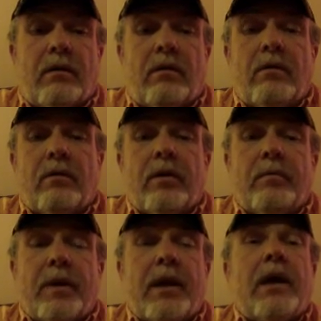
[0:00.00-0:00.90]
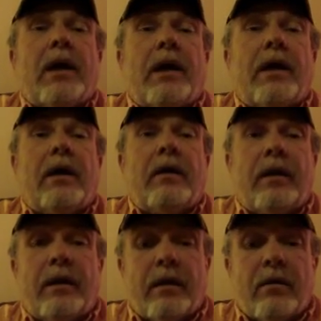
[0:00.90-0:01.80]
Look real to me. I
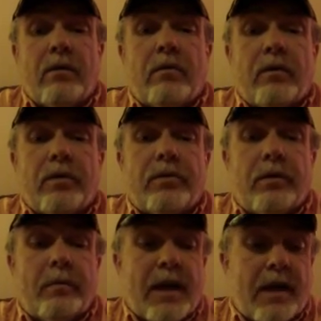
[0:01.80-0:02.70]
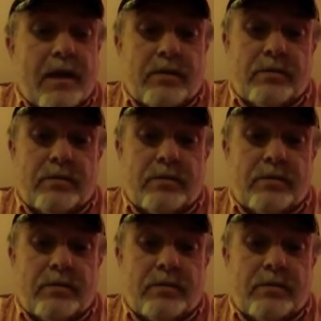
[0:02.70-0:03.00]
guarantee they're going to look real to a bass.